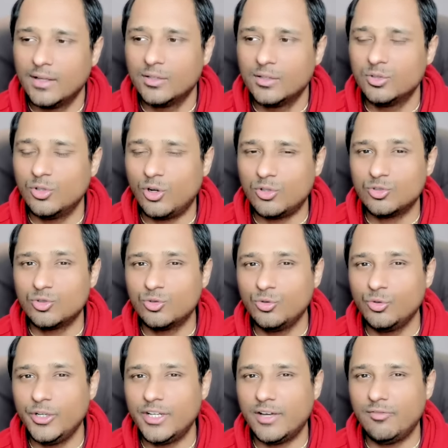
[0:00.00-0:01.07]
not
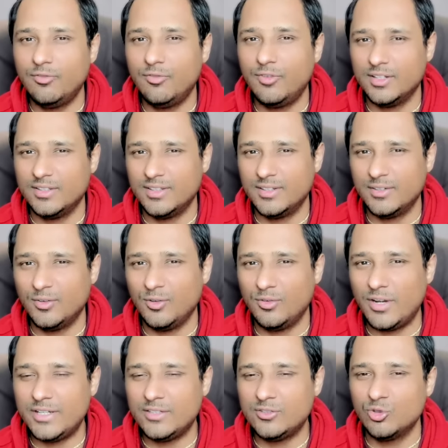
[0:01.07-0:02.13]
screw it up further. All
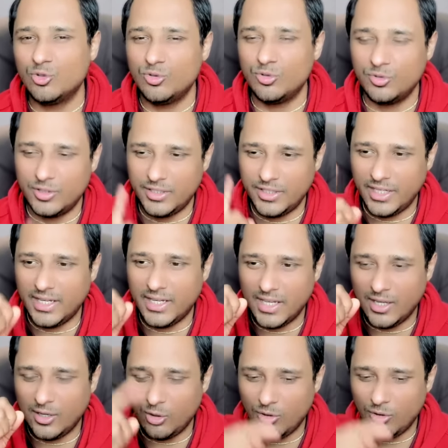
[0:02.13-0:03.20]
right. So take
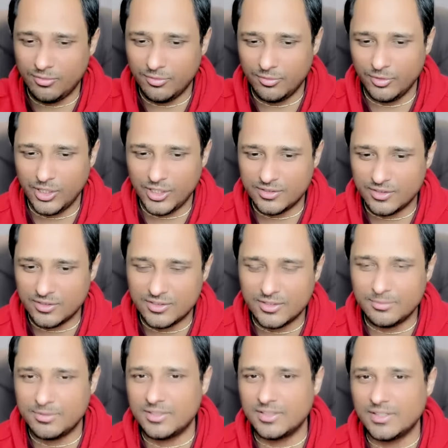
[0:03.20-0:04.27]
care of
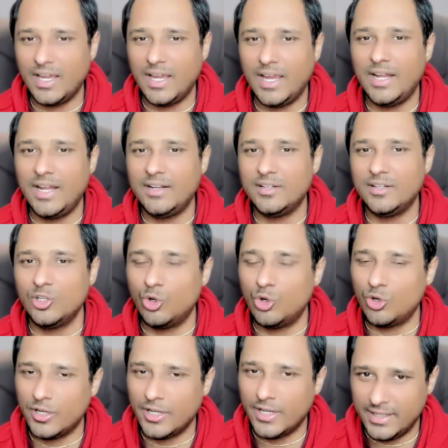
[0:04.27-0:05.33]
relationships and
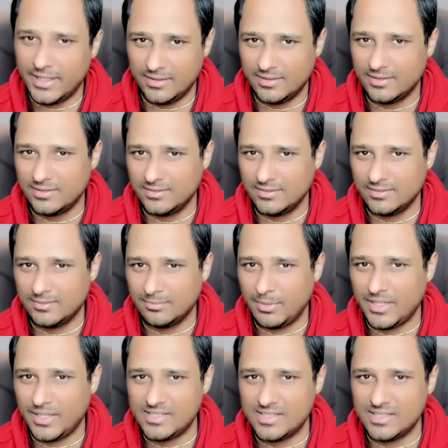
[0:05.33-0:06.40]
your health.
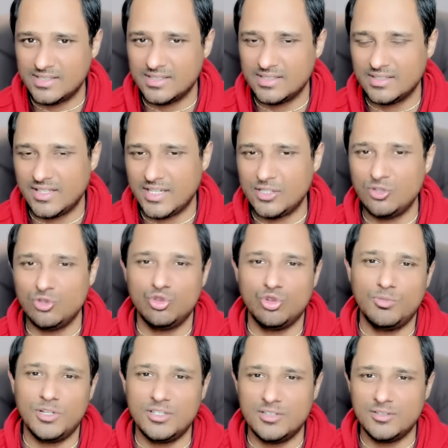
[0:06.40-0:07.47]
Pisces. Thank you so
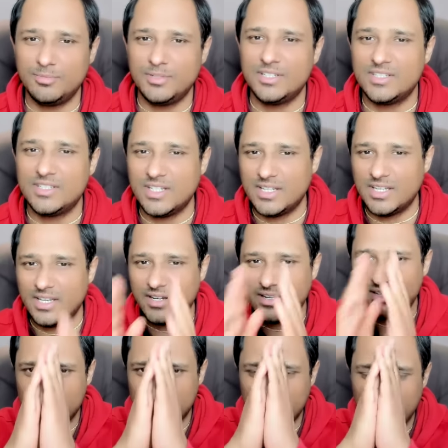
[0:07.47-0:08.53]
much. Please take care.
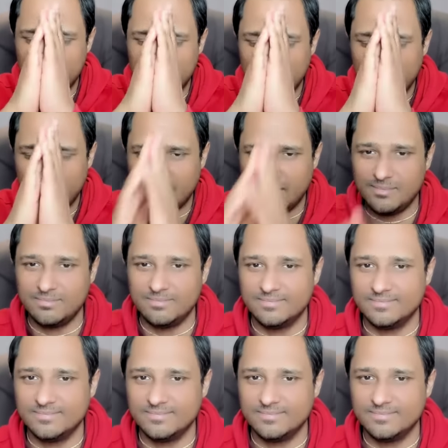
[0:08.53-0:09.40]
Jai Siya